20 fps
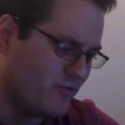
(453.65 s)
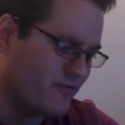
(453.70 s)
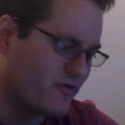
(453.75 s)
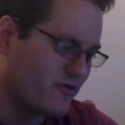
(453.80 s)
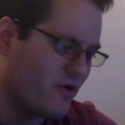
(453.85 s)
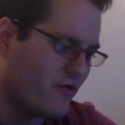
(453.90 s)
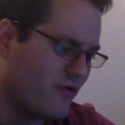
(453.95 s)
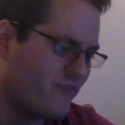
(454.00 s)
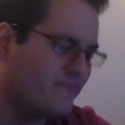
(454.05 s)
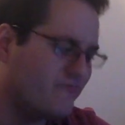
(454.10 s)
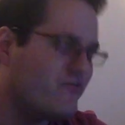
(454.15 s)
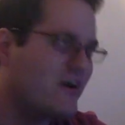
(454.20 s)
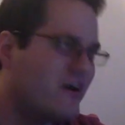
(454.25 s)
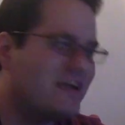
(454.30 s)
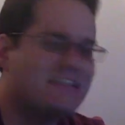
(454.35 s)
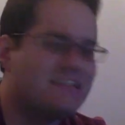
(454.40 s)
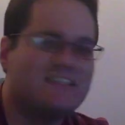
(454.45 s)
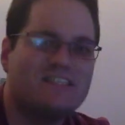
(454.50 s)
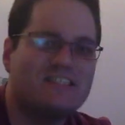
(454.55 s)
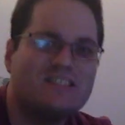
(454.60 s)
And they're all
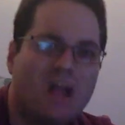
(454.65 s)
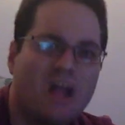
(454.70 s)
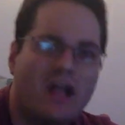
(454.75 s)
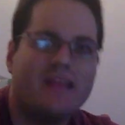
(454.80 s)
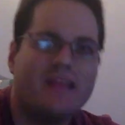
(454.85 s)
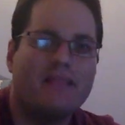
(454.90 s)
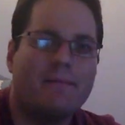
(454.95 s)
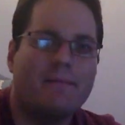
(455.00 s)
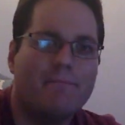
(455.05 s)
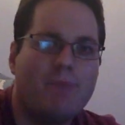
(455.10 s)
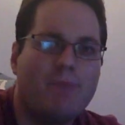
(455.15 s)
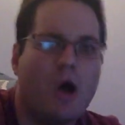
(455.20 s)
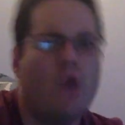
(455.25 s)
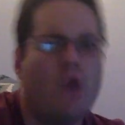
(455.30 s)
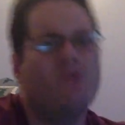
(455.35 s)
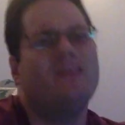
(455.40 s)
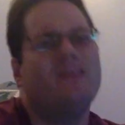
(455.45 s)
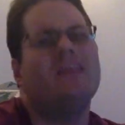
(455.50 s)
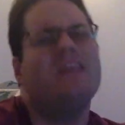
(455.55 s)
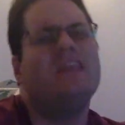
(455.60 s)
fucking stuck in the
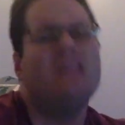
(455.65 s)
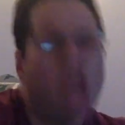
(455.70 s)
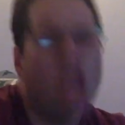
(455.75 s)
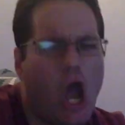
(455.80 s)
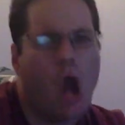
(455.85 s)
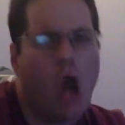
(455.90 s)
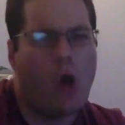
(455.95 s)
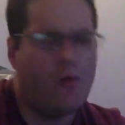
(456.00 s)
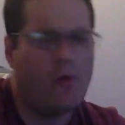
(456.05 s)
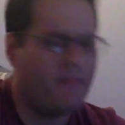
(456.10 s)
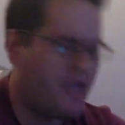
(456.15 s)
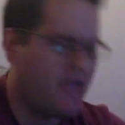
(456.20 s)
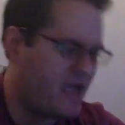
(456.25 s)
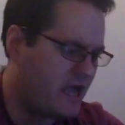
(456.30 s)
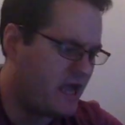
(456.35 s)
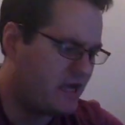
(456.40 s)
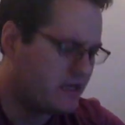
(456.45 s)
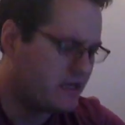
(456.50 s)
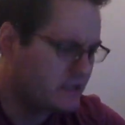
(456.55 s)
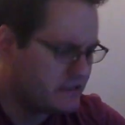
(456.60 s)
boat. Yo,
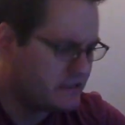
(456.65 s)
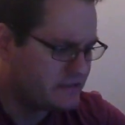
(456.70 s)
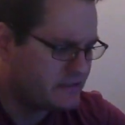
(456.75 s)
man.